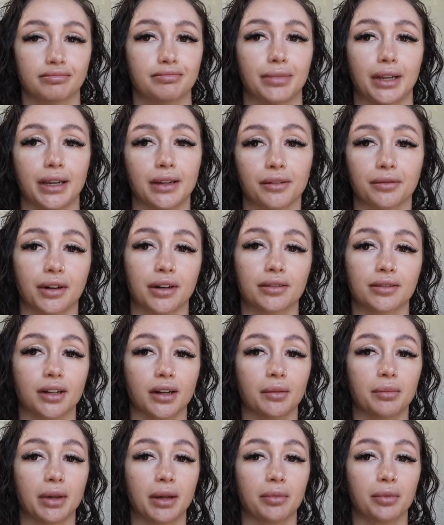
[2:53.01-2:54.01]
being around a
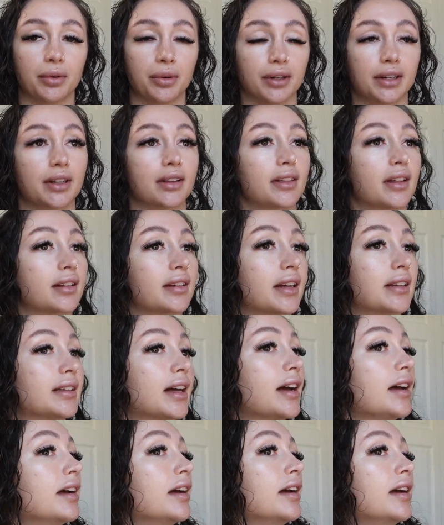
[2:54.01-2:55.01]
lot of people or anything like
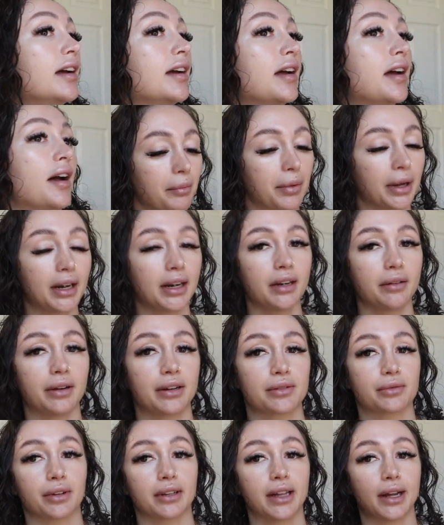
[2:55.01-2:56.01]
that. But
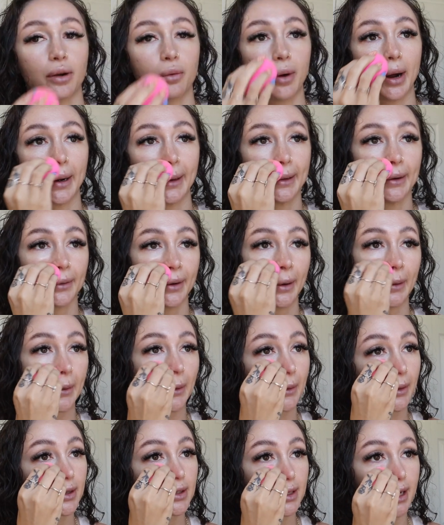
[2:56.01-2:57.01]
anyways, we're like walking around
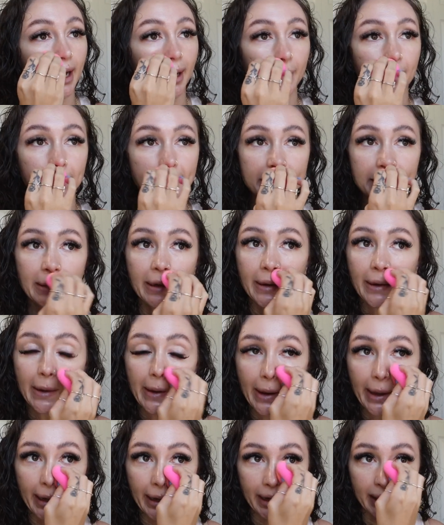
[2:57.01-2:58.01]
all the shops
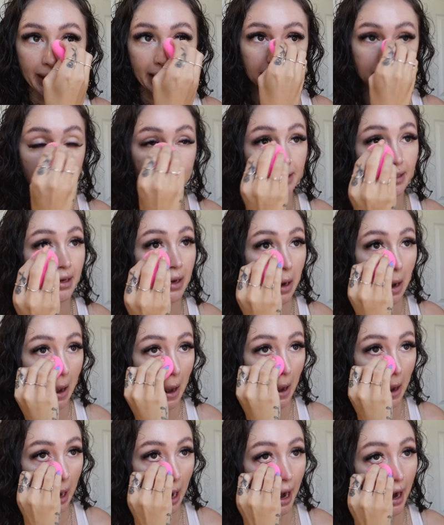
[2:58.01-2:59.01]
and
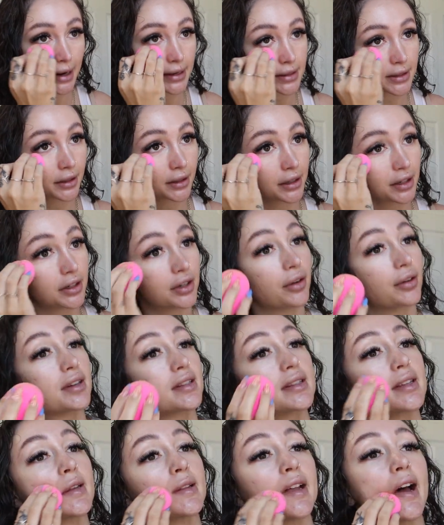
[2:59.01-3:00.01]
I started
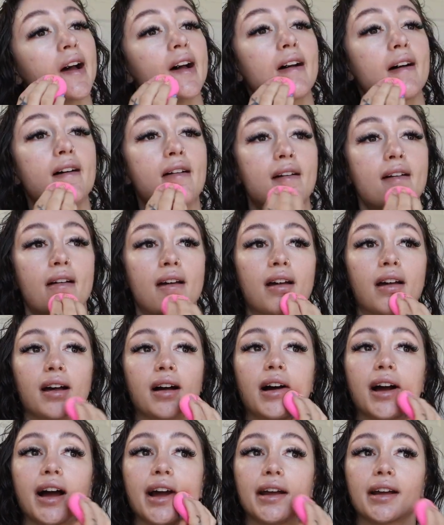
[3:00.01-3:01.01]
noticing that
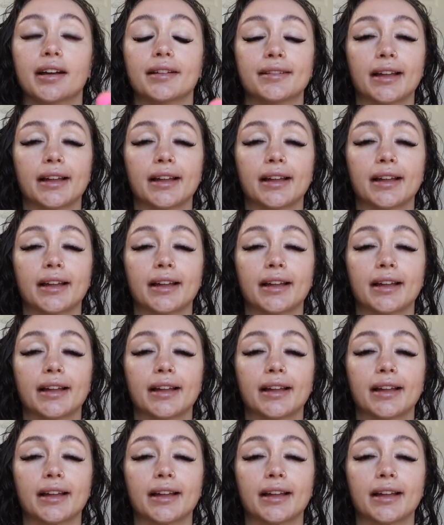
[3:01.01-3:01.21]
I